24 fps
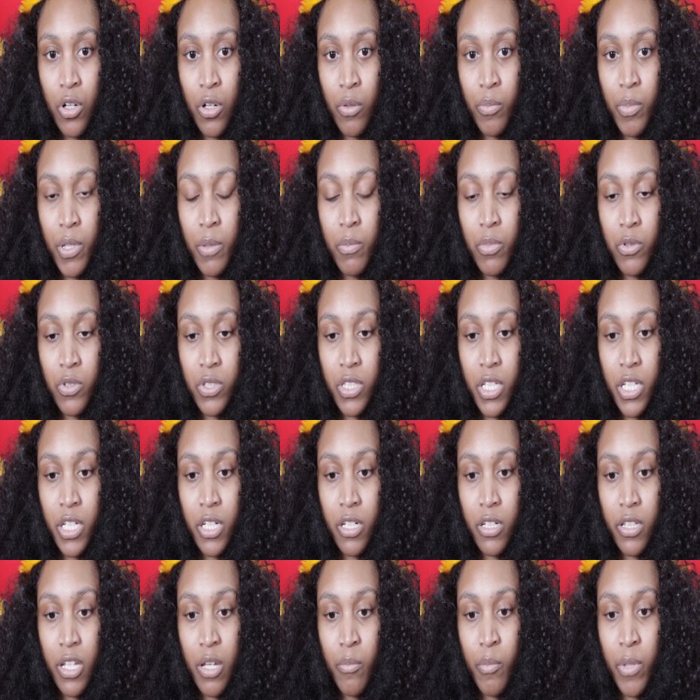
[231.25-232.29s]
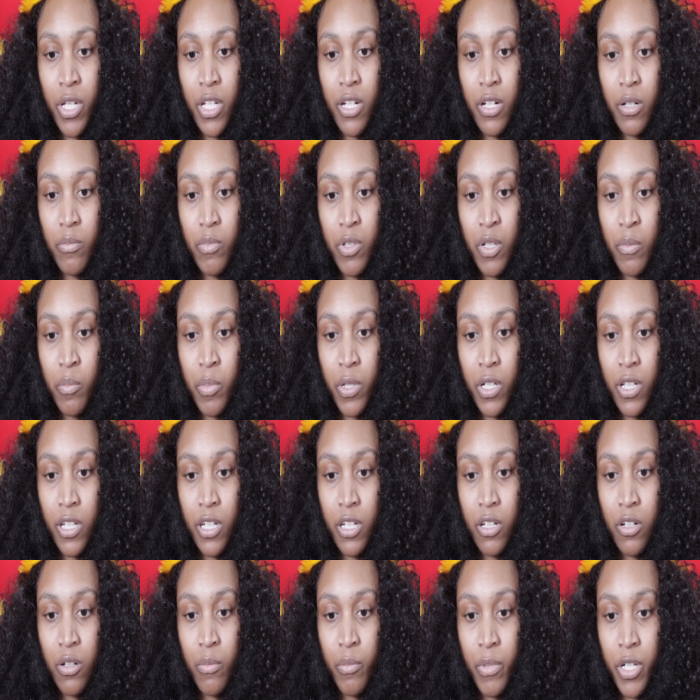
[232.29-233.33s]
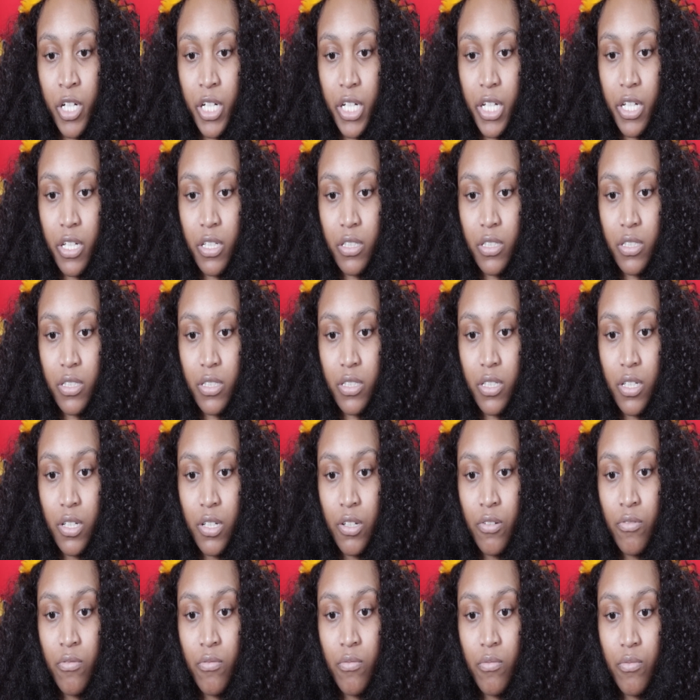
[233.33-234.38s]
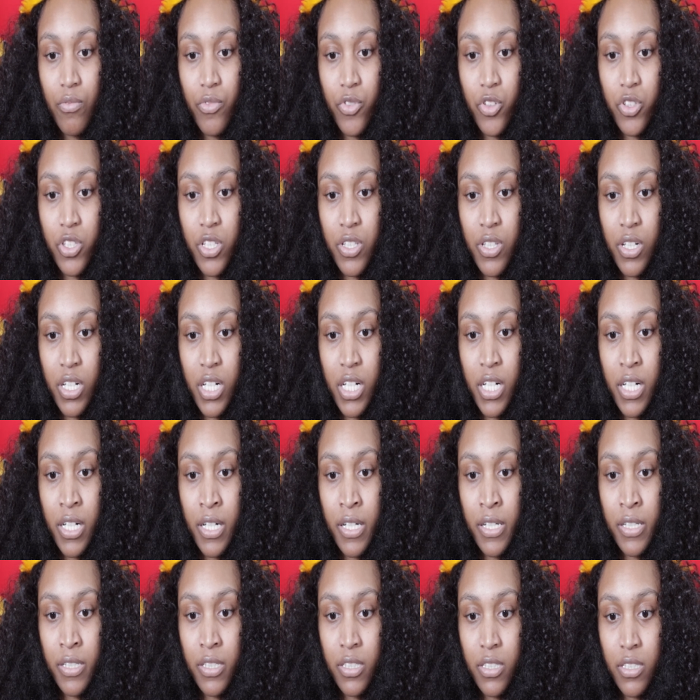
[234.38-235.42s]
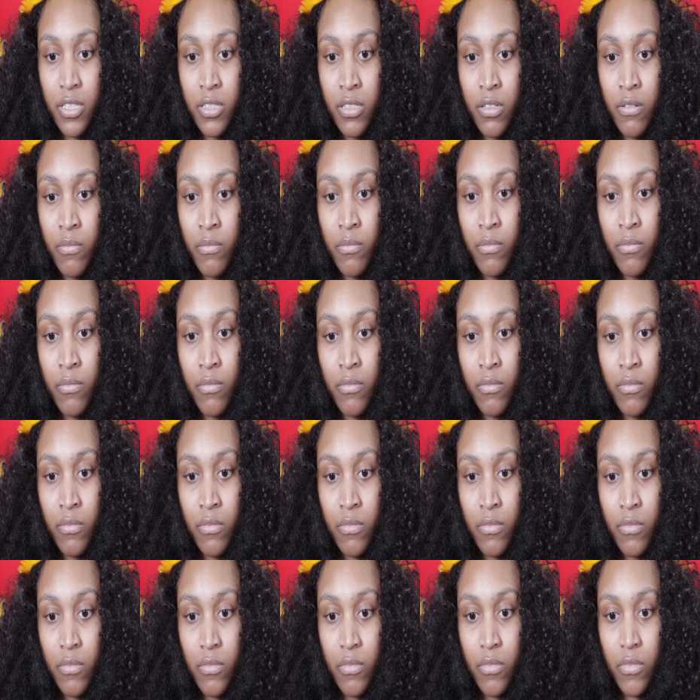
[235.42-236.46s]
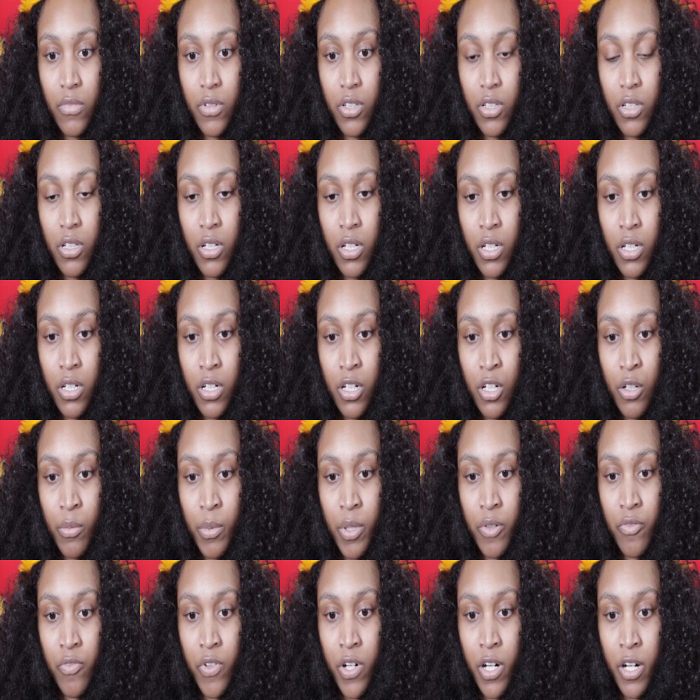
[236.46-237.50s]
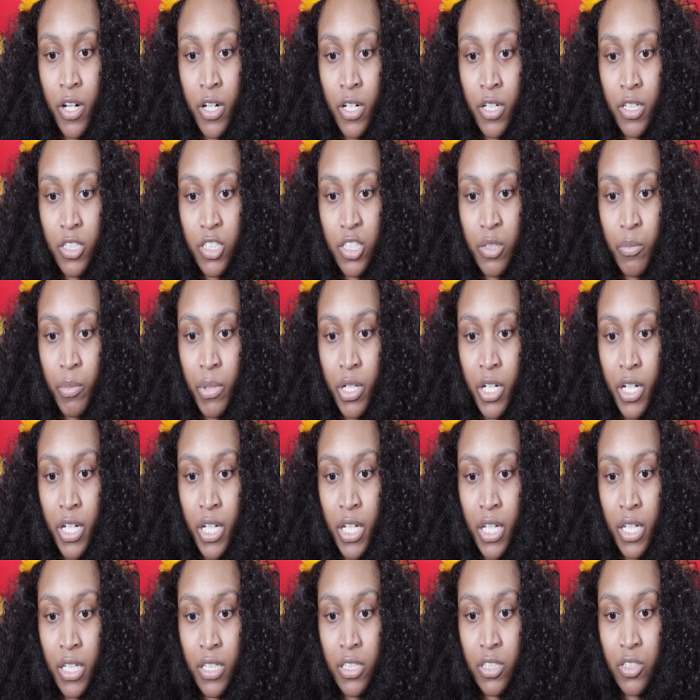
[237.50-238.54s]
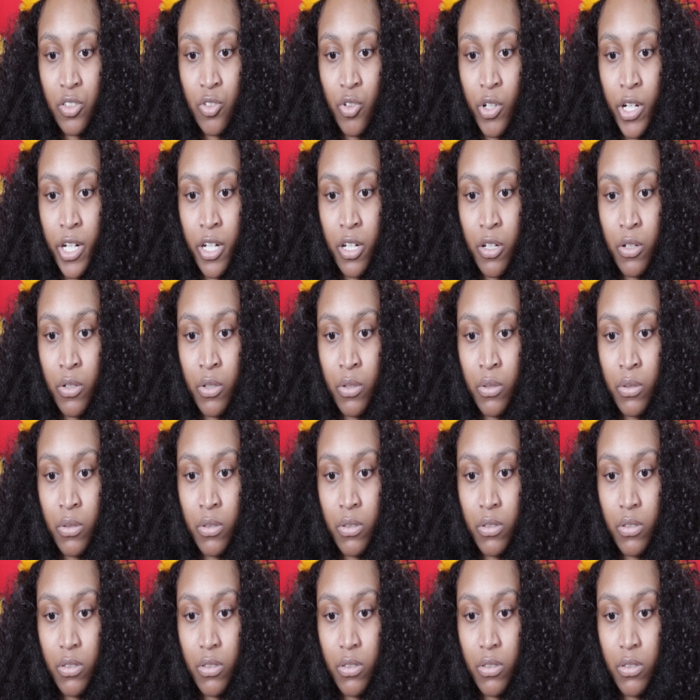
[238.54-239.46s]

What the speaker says: peoples here. They made up the Paleo Americans. You see the Huns, the Avar, Sumerians, Greco,